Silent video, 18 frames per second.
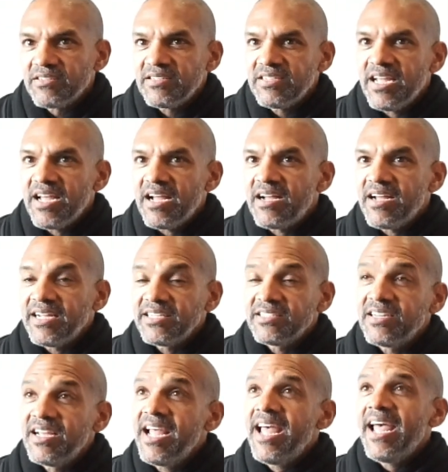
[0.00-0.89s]

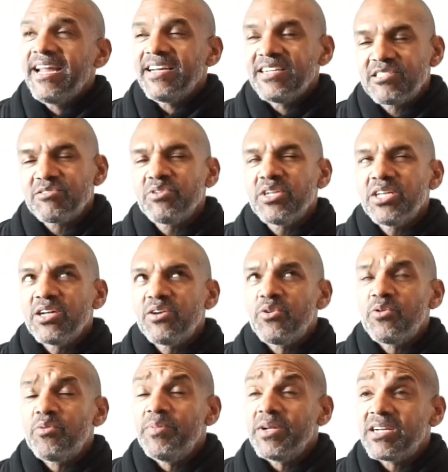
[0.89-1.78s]
and it's really
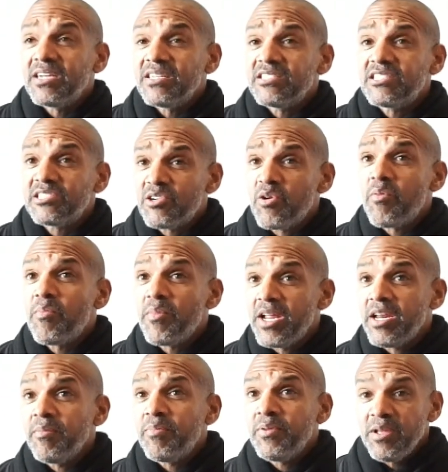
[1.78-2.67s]
cool because so
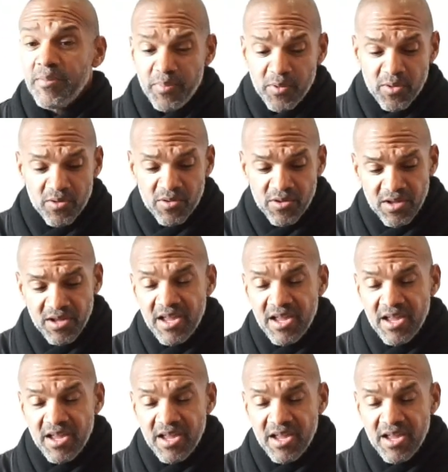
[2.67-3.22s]
many people